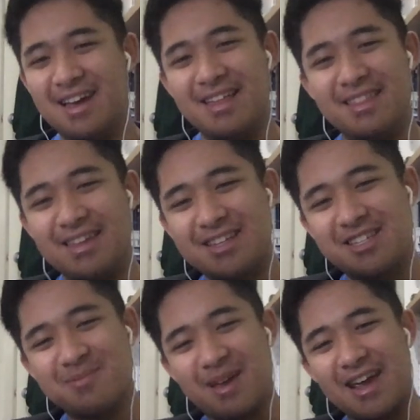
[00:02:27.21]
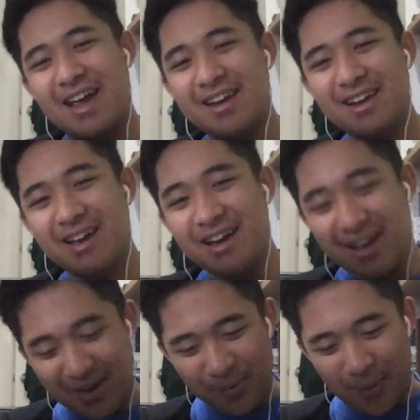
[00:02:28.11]
this man
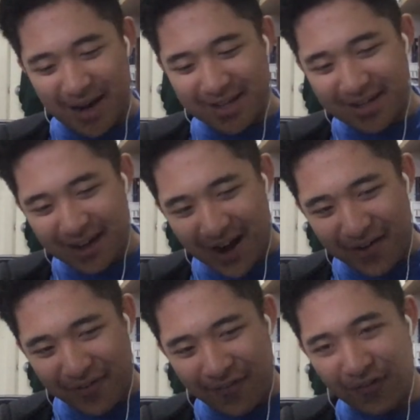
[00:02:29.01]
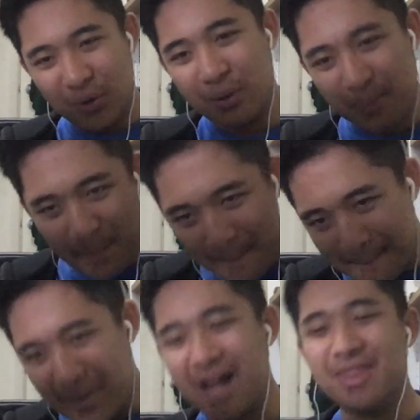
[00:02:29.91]
waited a full
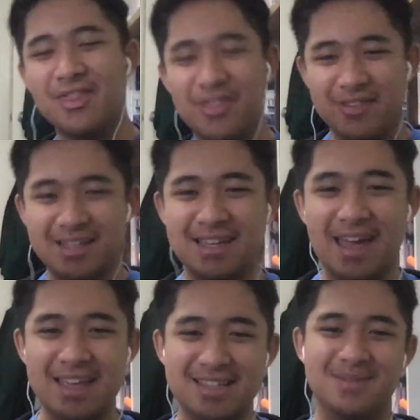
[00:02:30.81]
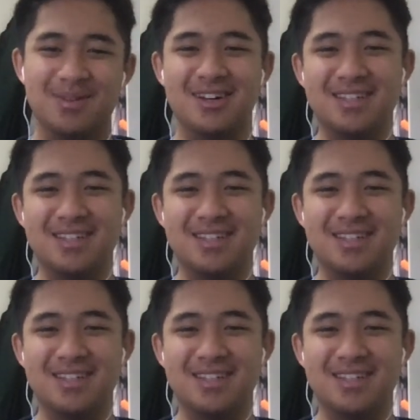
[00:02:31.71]
month to get his one.